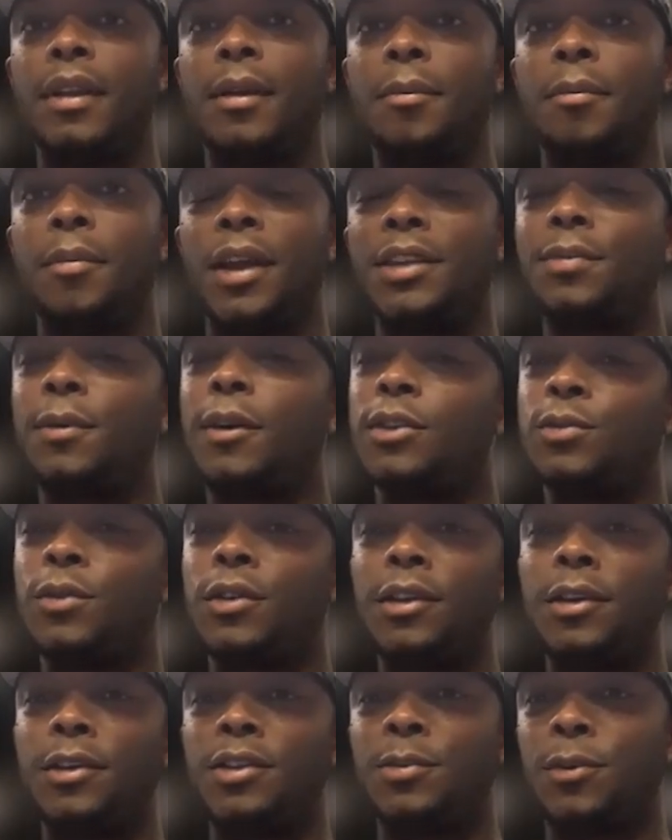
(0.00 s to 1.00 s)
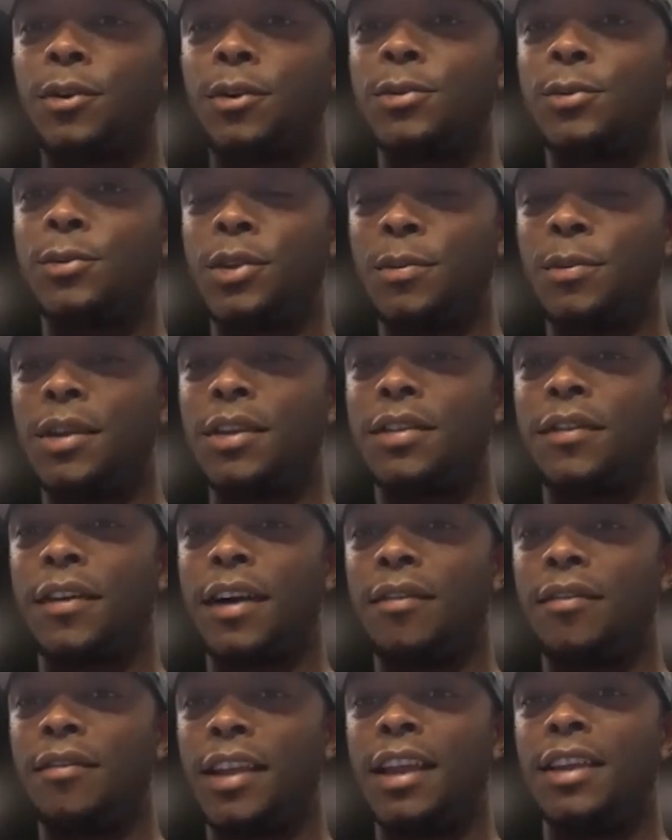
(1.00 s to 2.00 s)
baseball is one of those sports when you miss
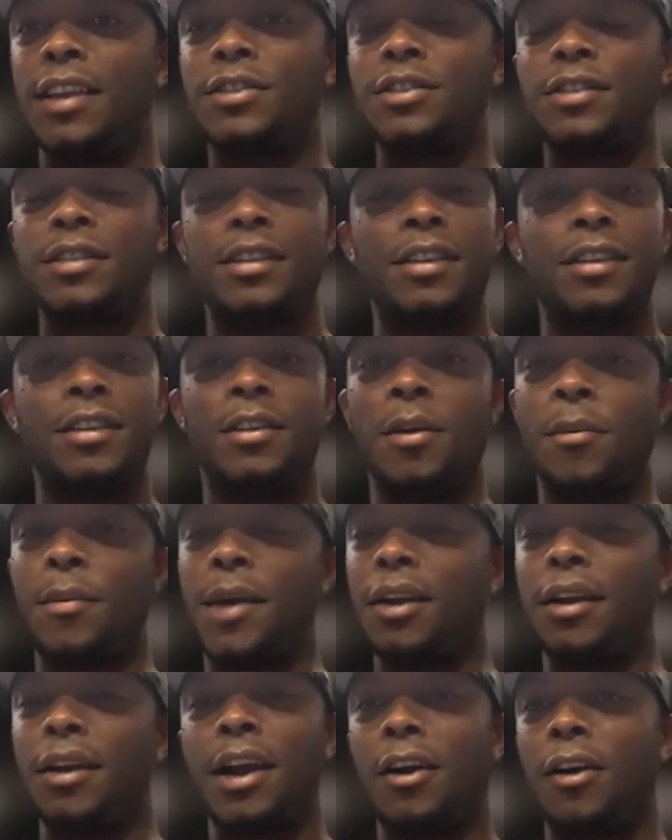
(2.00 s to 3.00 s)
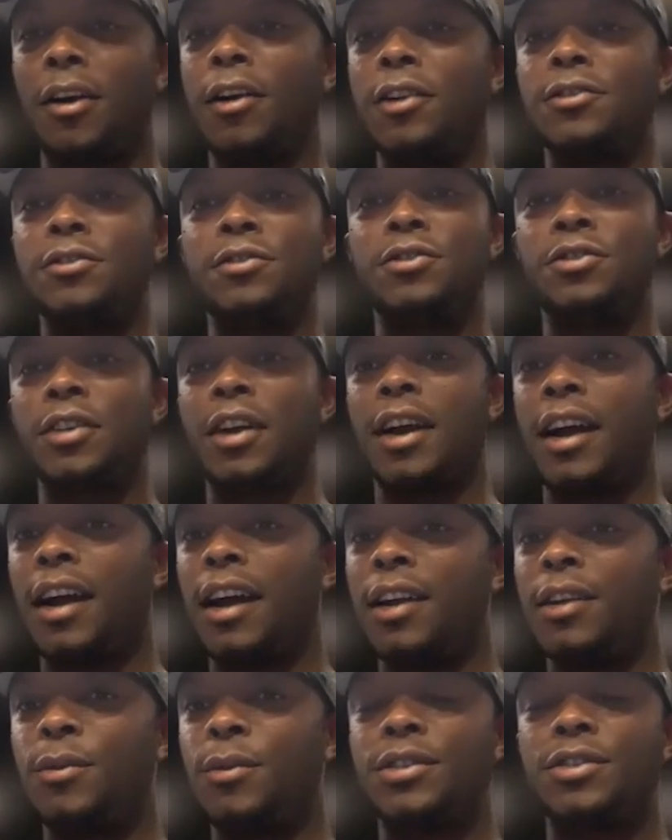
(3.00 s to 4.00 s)
five days, no matter how hard you
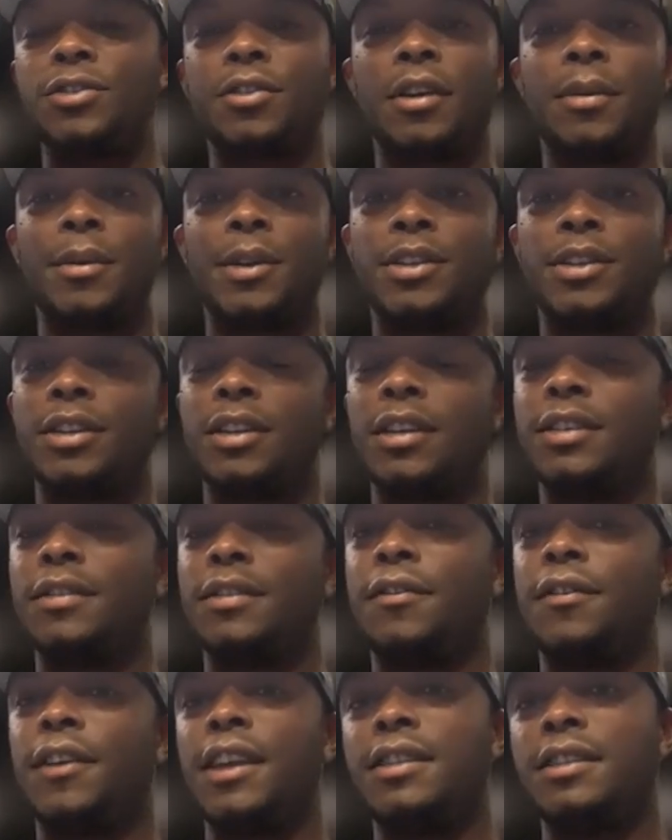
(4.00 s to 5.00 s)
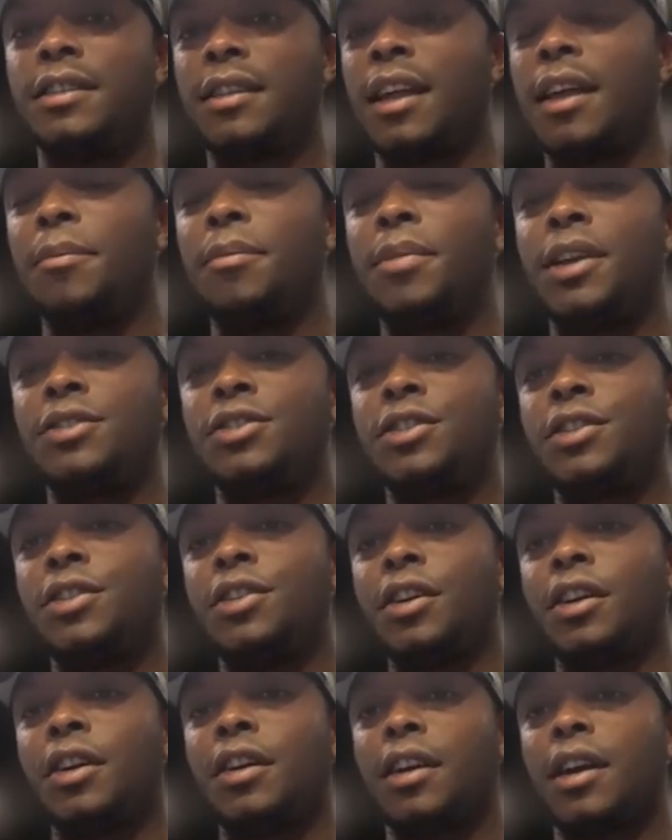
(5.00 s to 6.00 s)
try with scrimmages and facing my pitching,
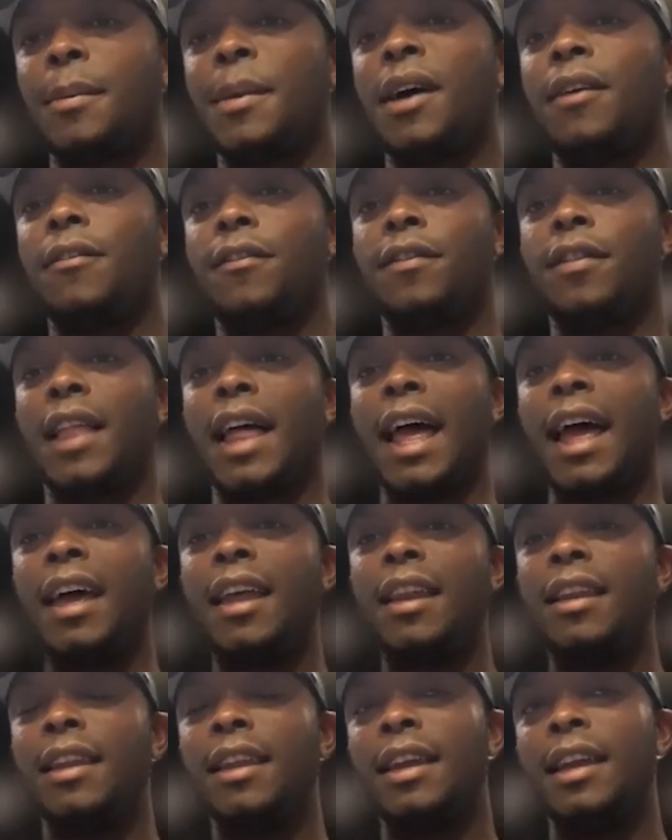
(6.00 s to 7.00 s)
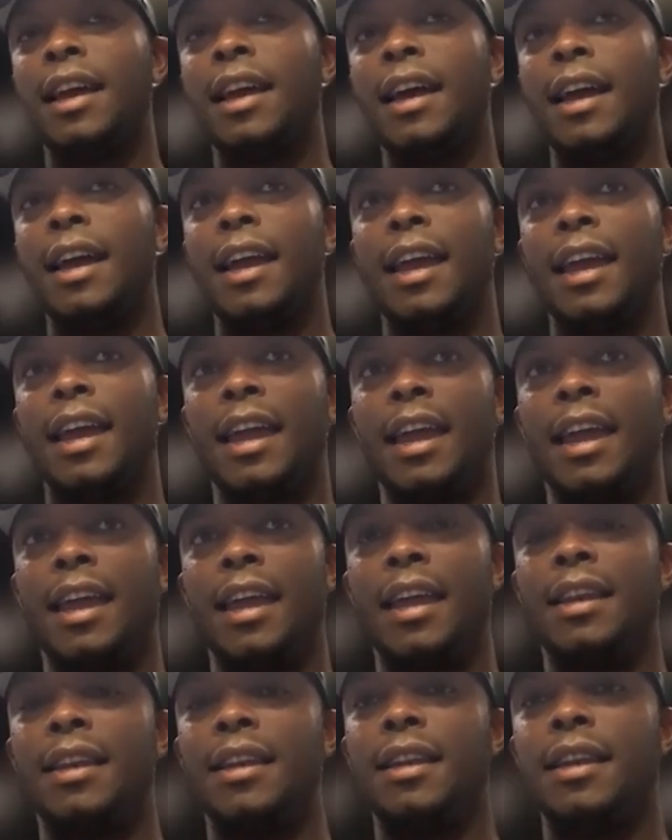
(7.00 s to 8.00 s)
you're going to come out flat.
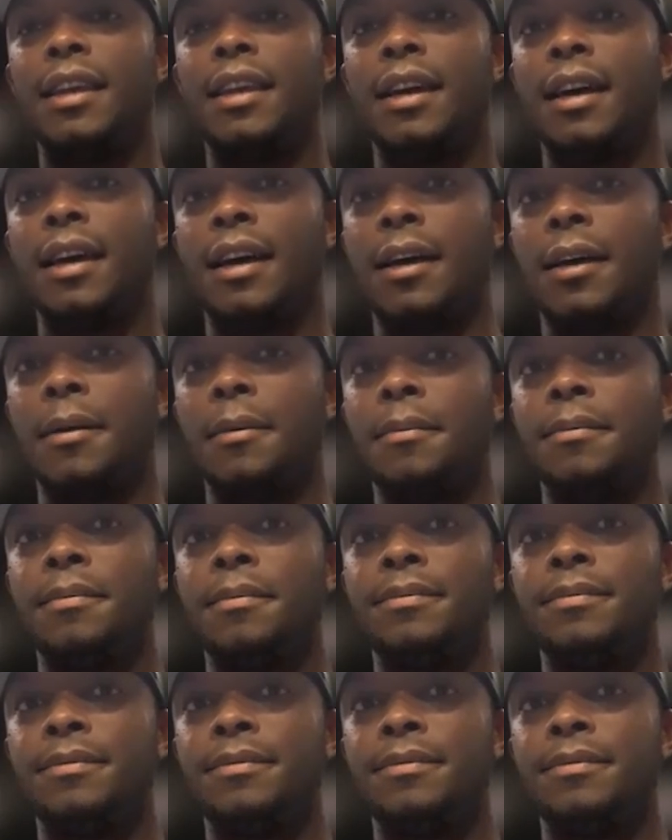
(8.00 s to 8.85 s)
And um,